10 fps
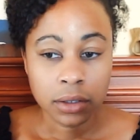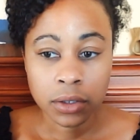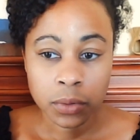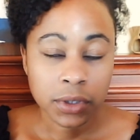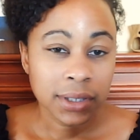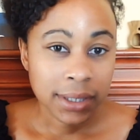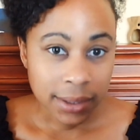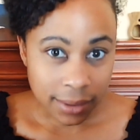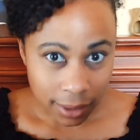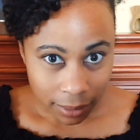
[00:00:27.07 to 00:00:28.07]
So,
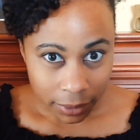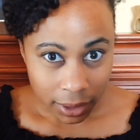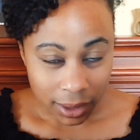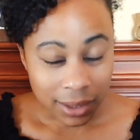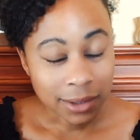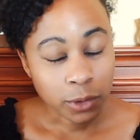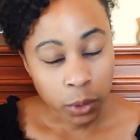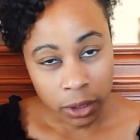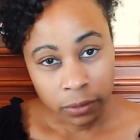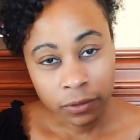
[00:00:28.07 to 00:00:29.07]
today's topic is
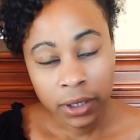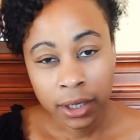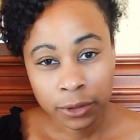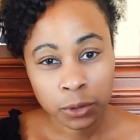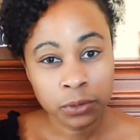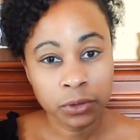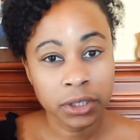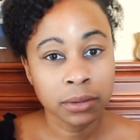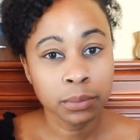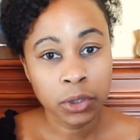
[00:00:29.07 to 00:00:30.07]
12 financial
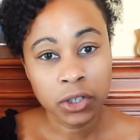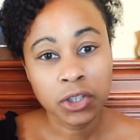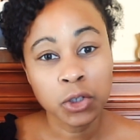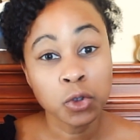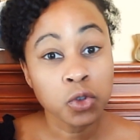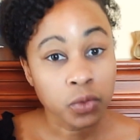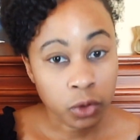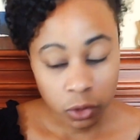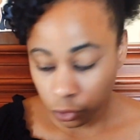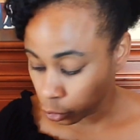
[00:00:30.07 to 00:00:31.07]
freedom books
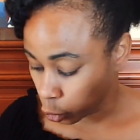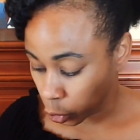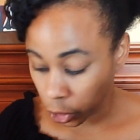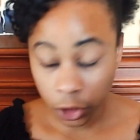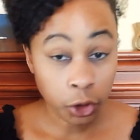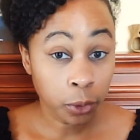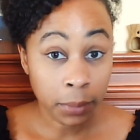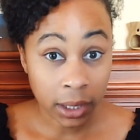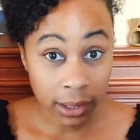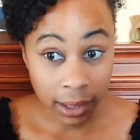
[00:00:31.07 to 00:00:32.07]
useful for your
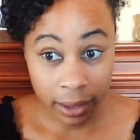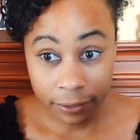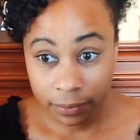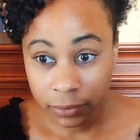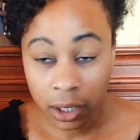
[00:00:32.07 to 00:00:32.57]
money life.